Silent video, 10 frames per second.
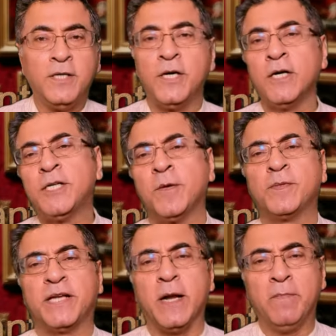
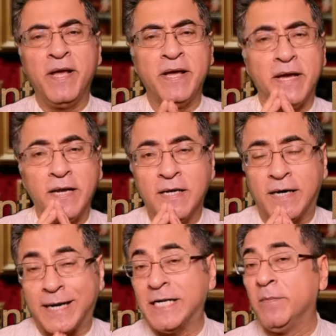Internships can be
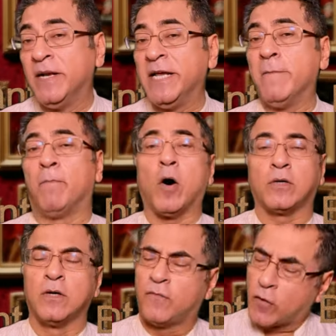incredibly
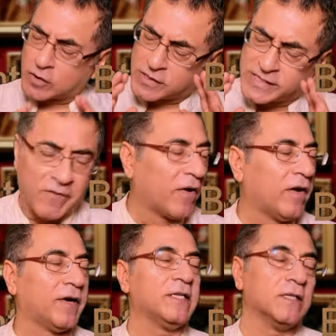important for
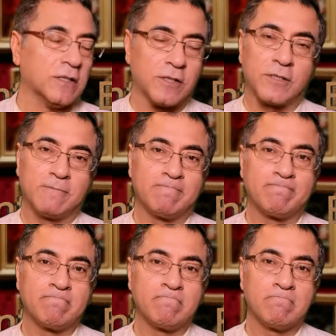several reasons.
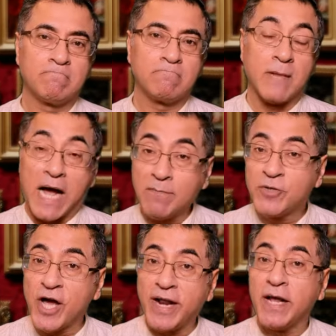
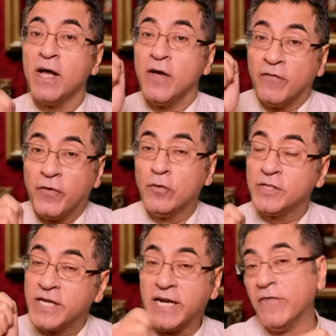I'm sharing
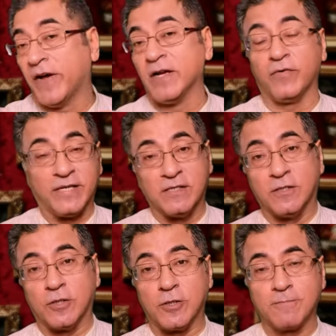few significant
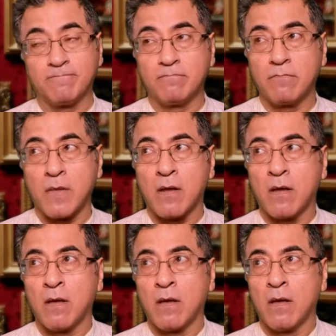reasons.
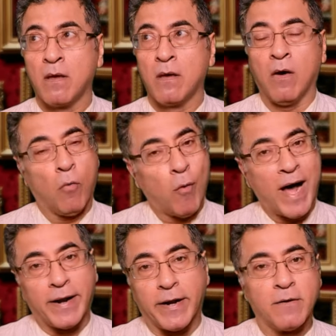
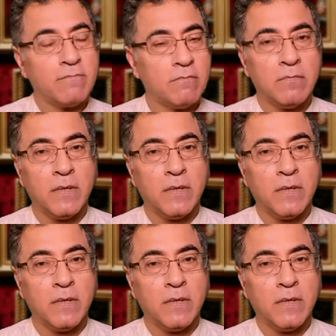One,